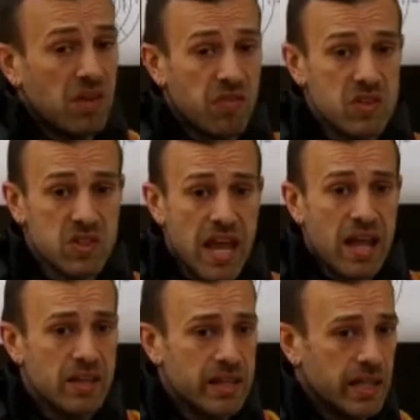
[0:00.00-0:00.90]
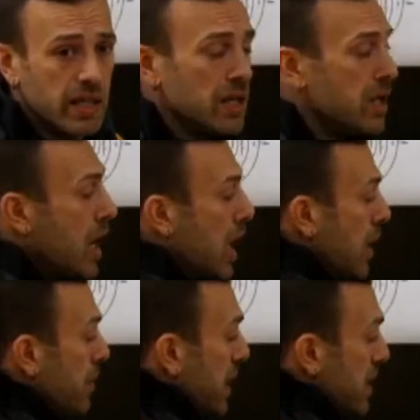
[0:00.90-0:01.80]
in physicality,
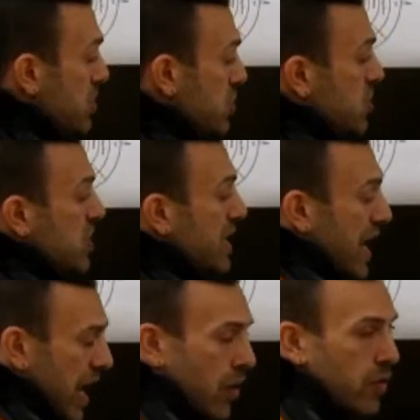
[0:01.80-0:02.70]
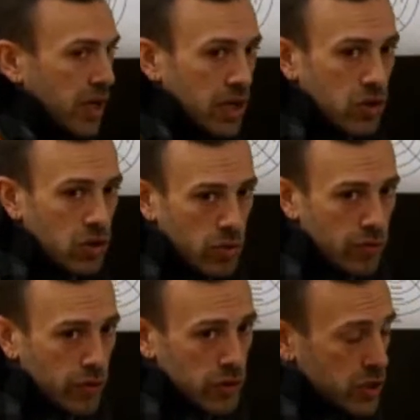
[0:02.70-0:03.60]
is just inherent in the
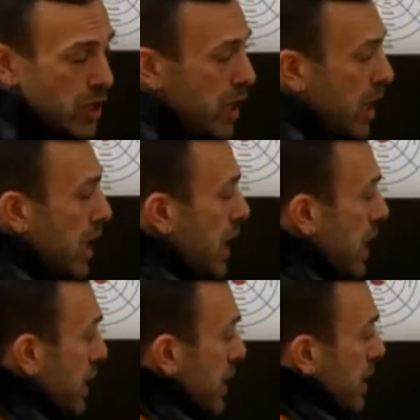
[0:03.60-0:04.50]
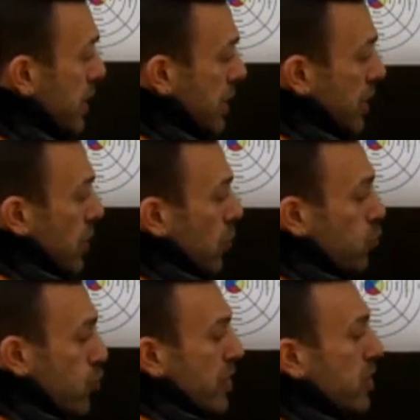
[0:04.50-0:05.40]
universe. The
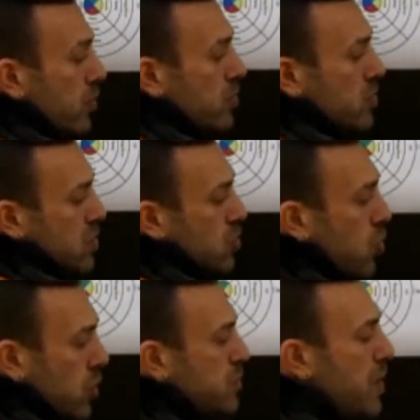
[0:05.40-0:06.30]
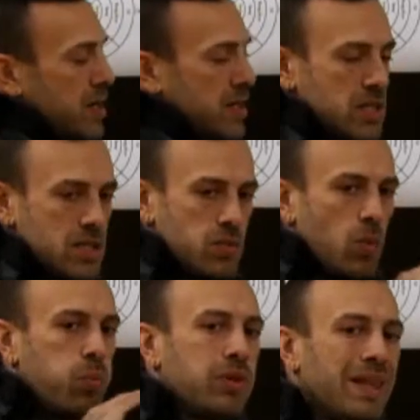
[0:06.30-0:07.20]
rhythms and correspondences
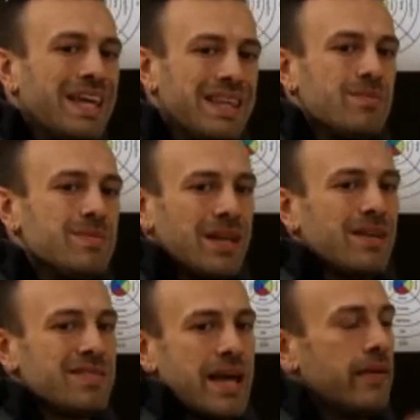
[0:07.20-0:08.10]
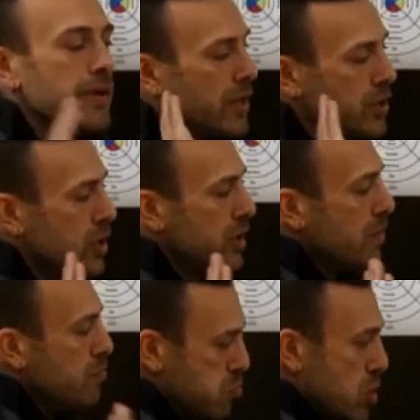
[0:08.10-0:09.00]
will play themselves out to
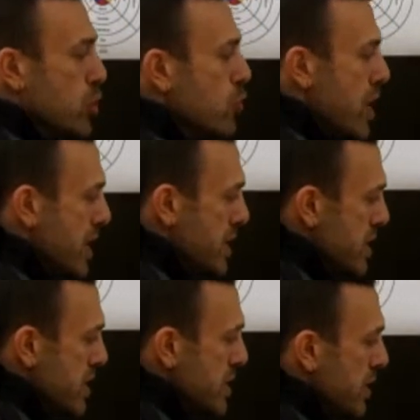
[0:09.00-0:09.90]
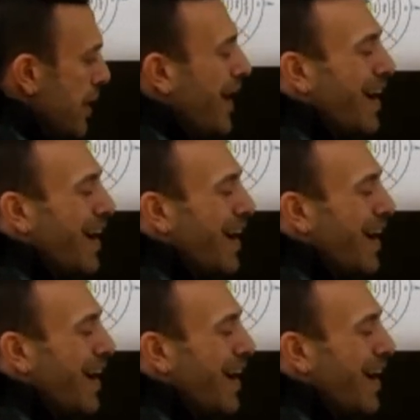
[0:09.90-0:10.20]
the bitter end,